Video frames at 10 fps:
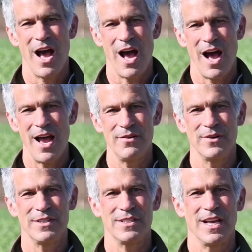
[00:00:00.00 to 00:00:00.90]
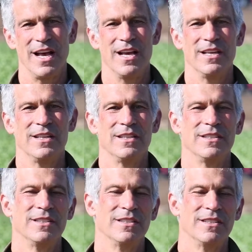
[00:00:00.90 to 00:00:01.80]
I was
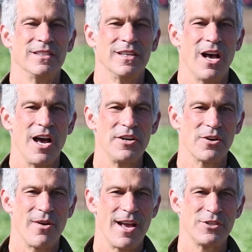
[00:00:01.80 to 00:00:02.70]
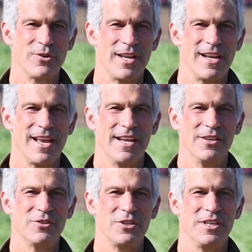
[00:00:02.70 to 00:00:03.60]
undergraduate at
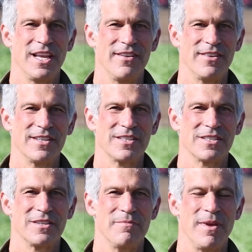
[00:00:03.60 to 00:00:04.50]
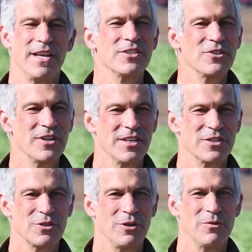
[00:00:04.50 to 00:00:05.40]
UC Davis, majored in
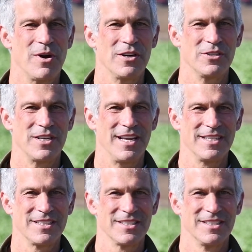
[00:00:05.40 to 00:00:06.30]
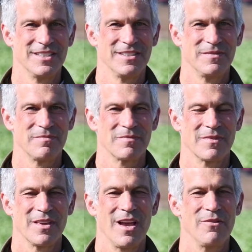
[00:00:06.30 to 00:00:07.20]
soil and water science.
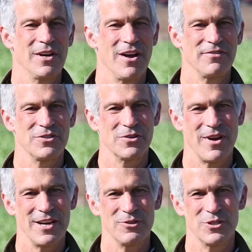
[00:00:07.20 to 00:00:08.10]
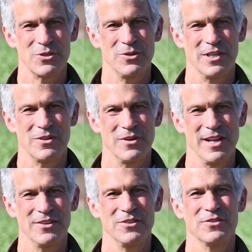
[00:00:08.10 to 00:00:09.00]
I went off to graduate school at
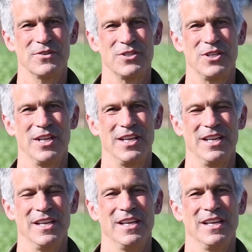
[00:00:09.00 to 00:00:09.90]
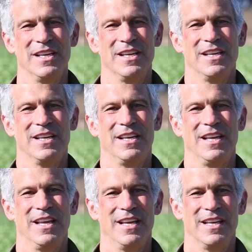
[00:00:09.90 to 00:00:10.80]
Cornell University
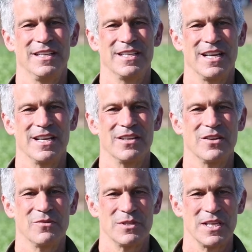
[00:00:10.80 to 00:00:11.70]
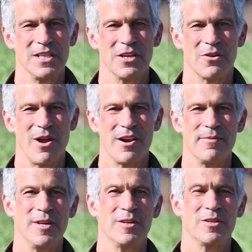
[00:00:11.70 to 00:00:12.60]
and was in the
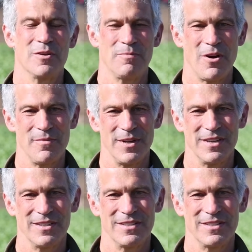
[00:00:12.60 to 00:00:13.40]
agronomy department.